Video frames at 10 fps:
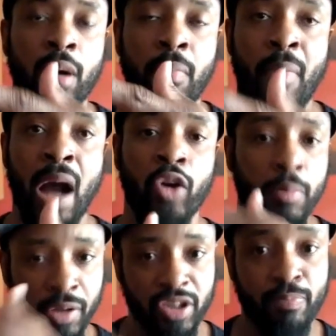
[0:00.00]
my
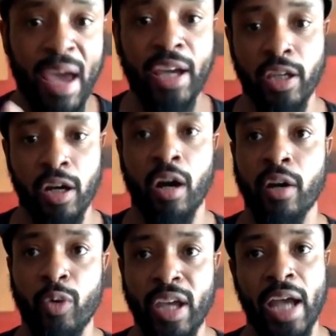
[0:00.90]
grandmother's backyard.
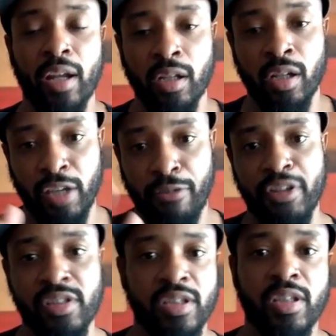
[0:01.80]
We had a little
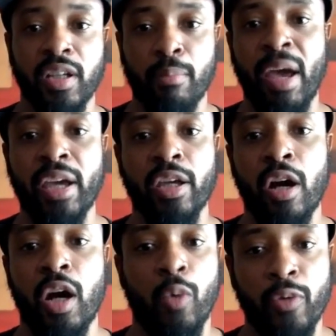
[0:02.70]
efficiency in the
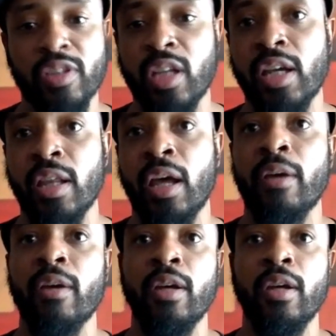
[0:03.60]
backyard where we stayed at.
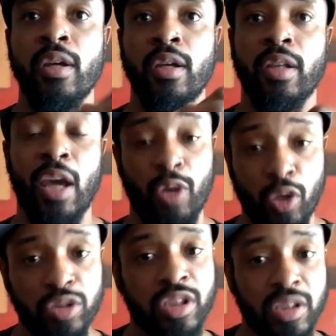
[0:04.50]
That we
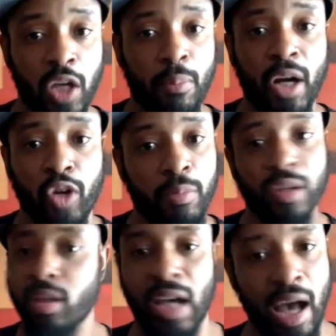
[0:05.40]
used to stay with my
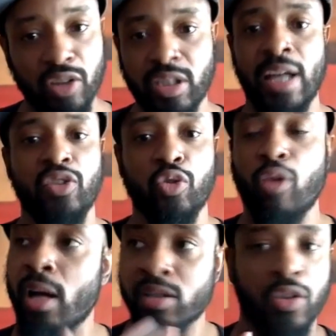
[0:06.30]
grandmother. The house got too
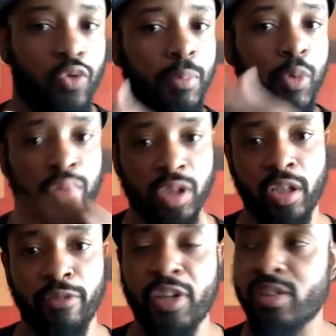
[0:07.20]
crowded, so we moved to the
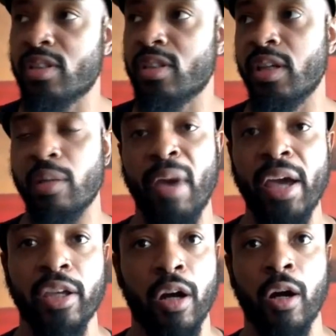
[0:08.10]
efficiency in the
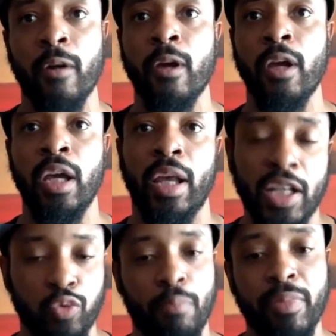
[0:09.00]
backyard, and
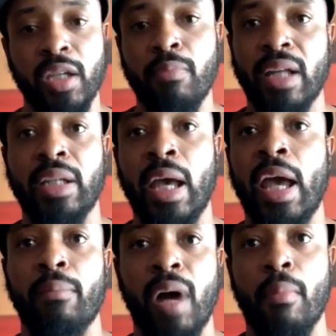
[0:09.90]
that's where me, my dad,
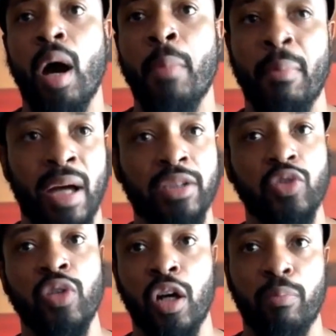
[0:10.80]
and my mom and my 2
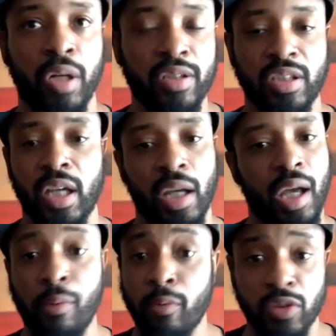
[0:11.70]
younger brothers stayed
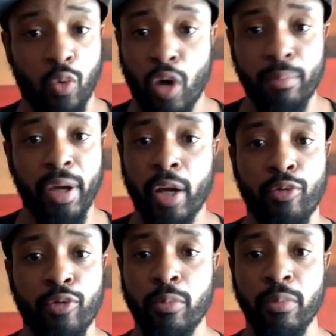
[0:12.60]
at. It was a
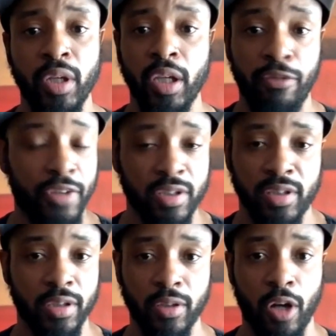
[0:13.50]
1-bedroom efficiency.
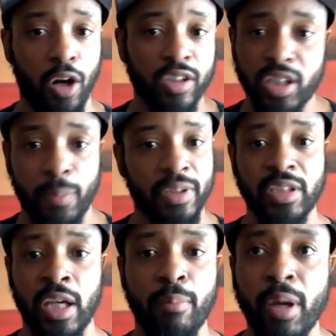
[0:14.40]
All of us slept in the
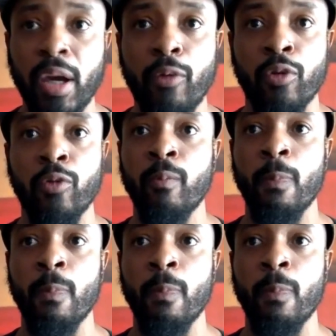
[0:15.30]
same bedroom,